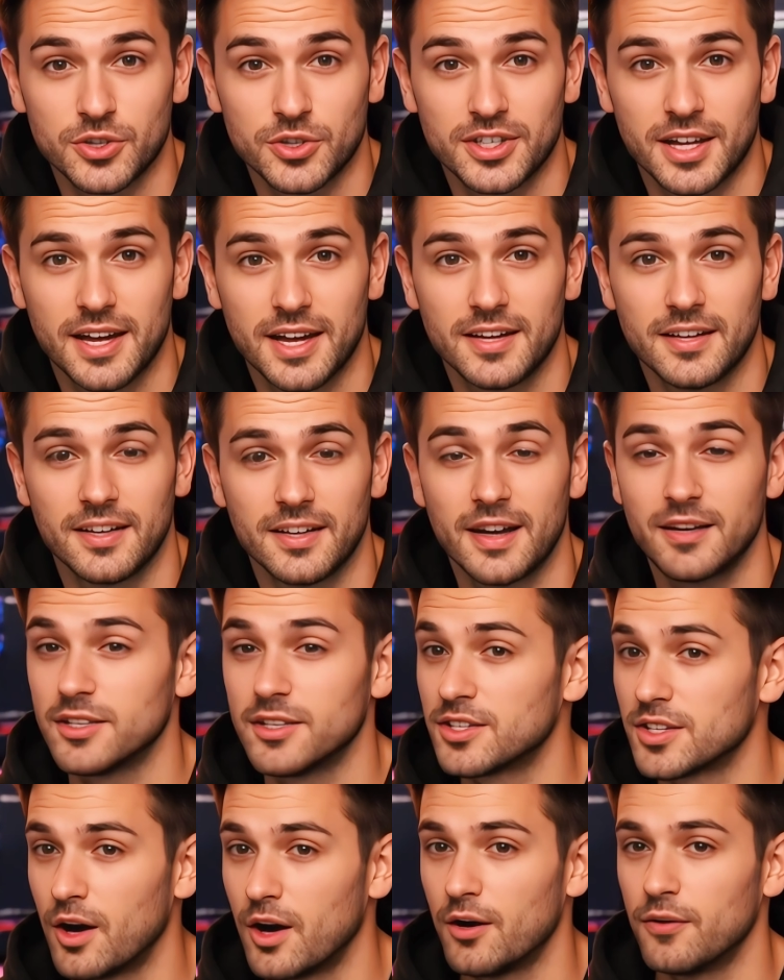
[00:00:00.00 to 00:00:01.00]
interesting.
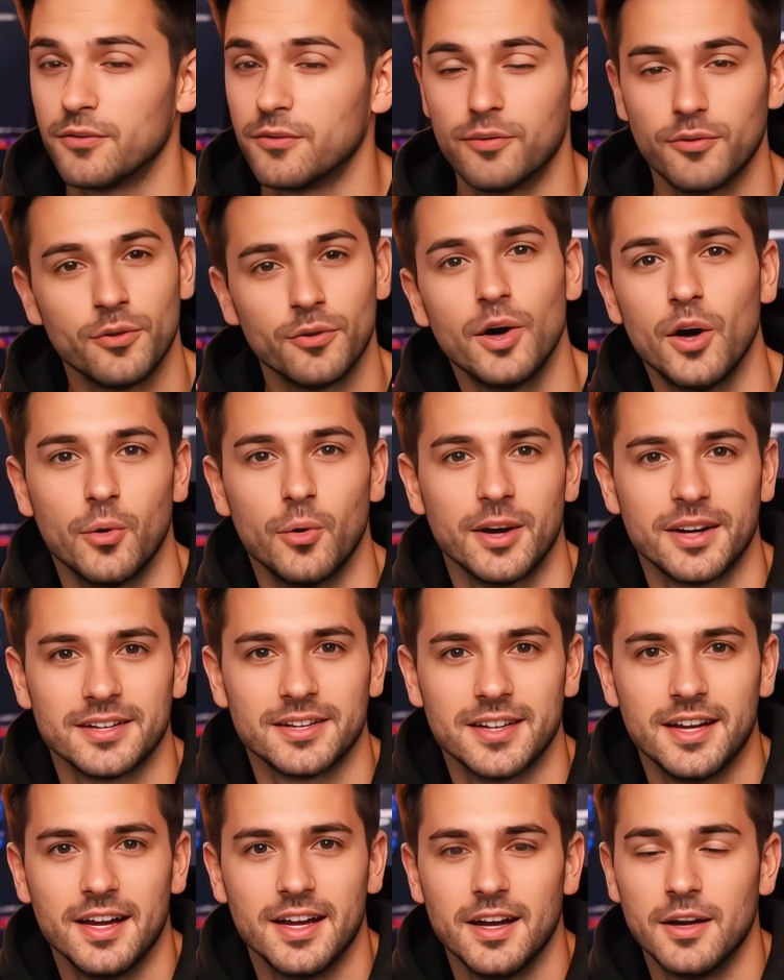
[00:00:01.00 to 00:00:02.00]
It is called
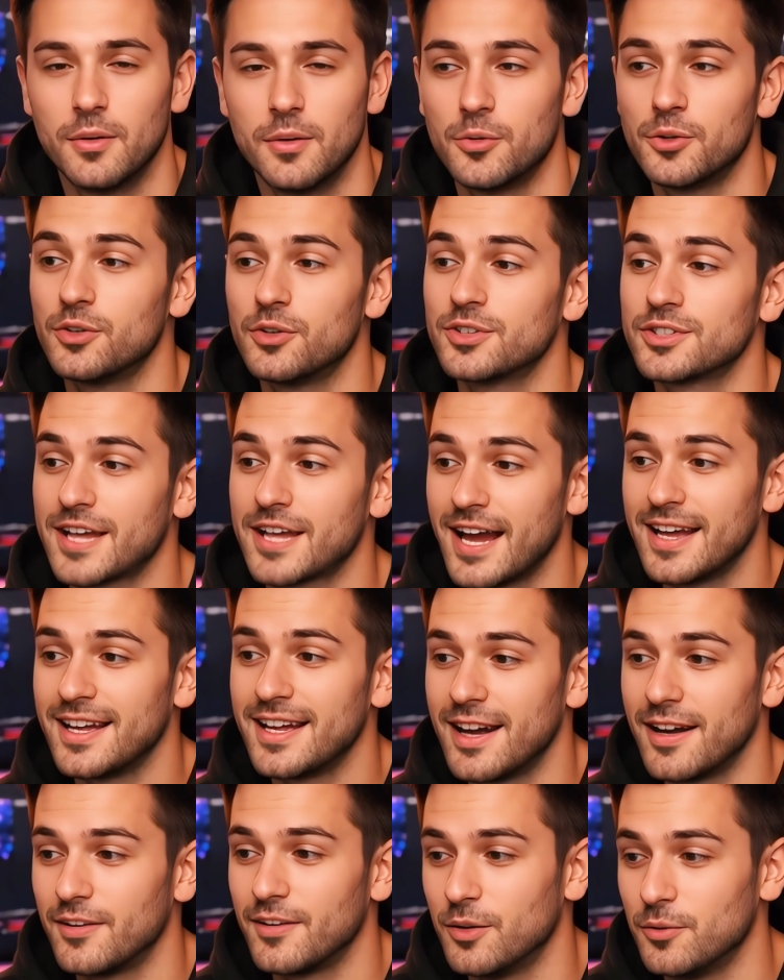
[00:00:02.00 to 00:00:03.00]
Floweth. When you
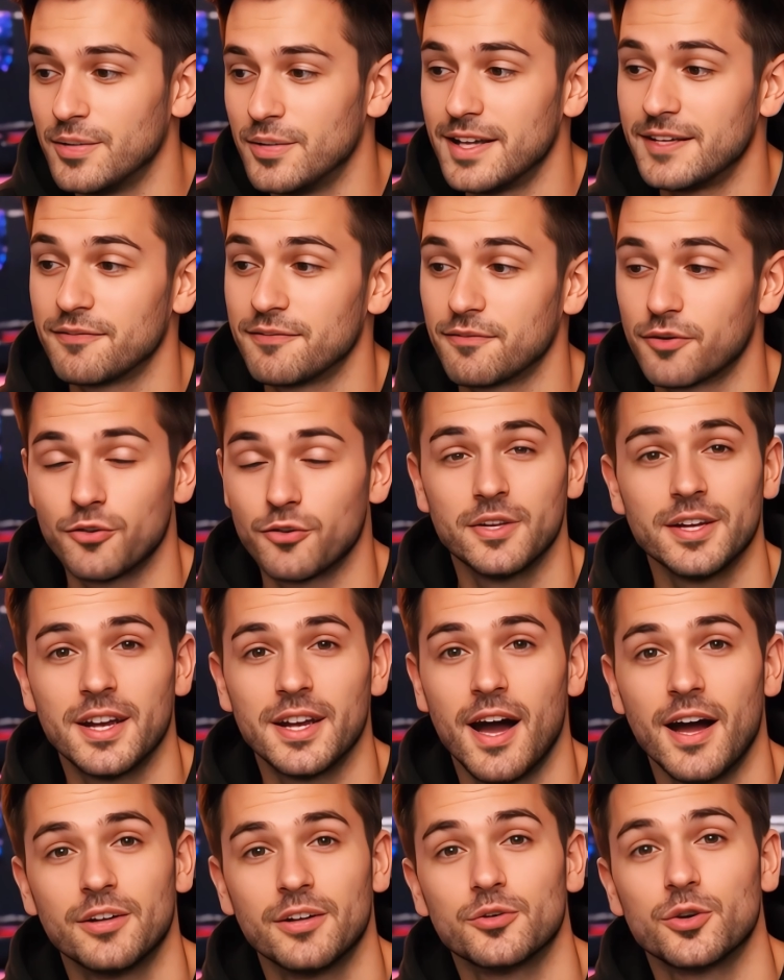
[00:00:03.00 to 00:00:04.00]
sign up, you get
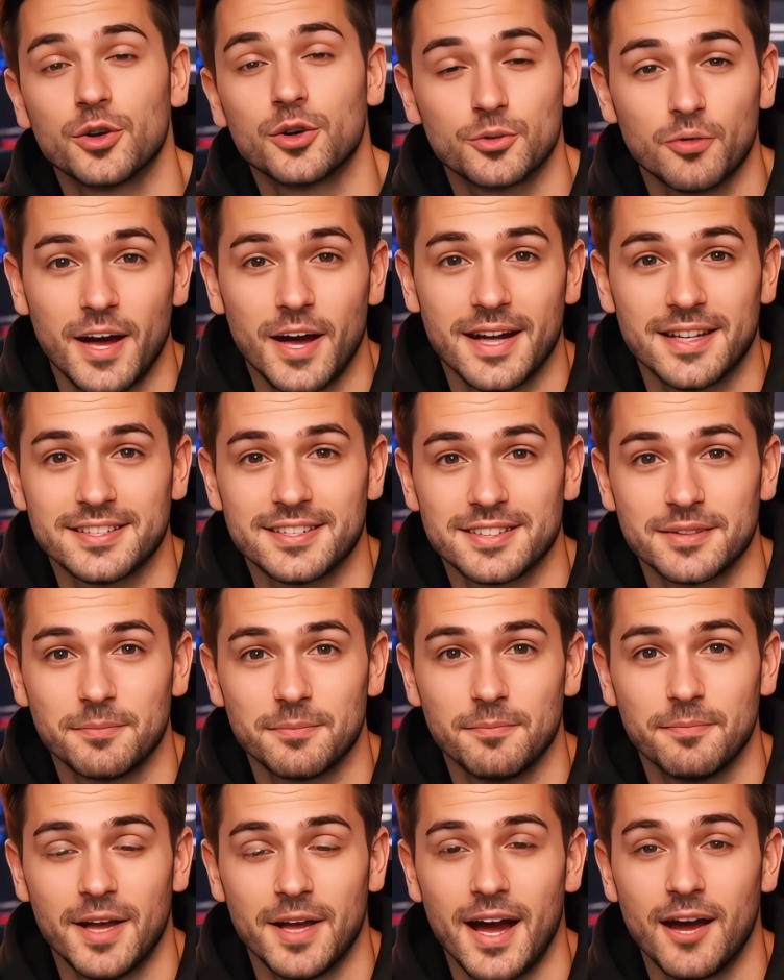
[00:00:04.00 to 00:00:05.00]
300
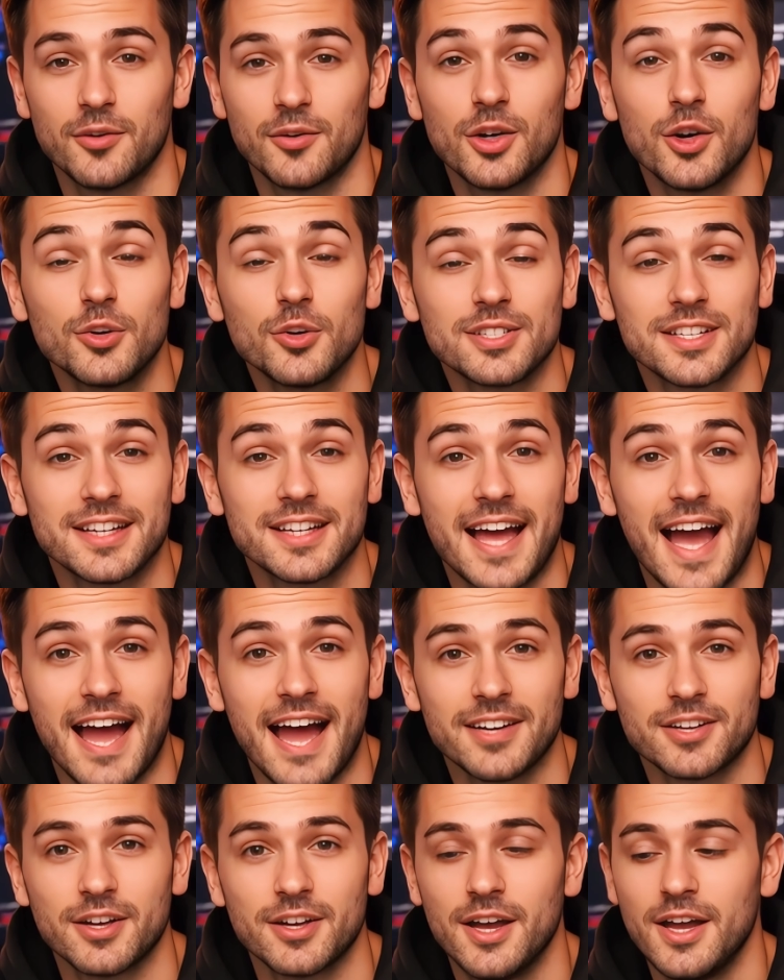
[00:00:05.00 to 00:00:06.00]
credits. Now, here's the
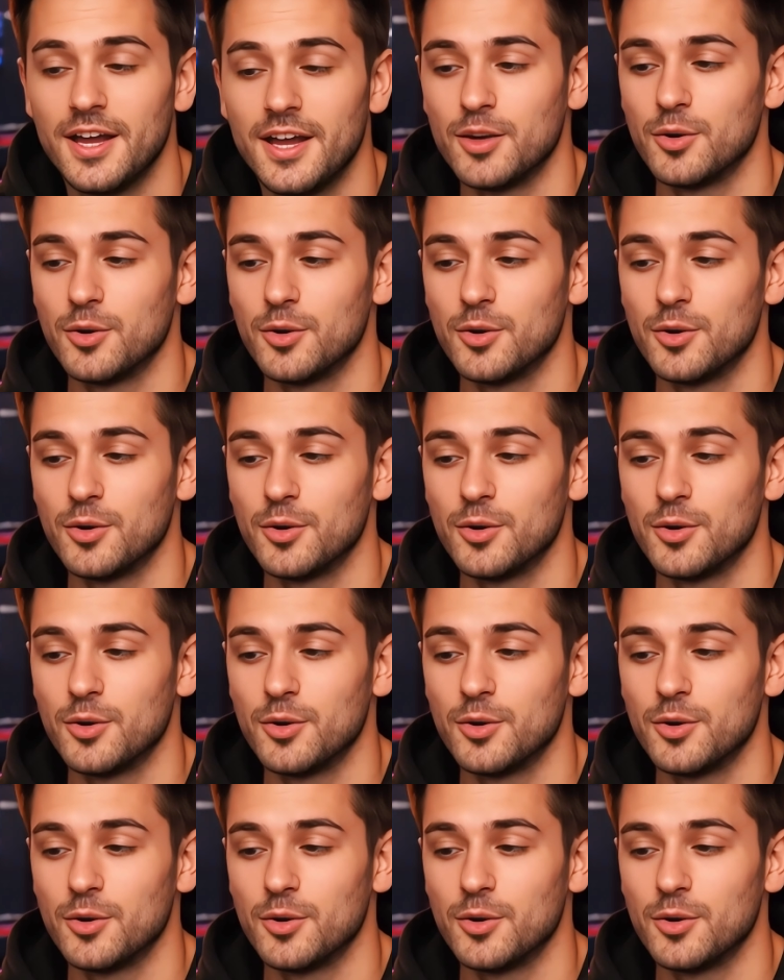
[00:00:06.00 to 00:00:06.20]
catch.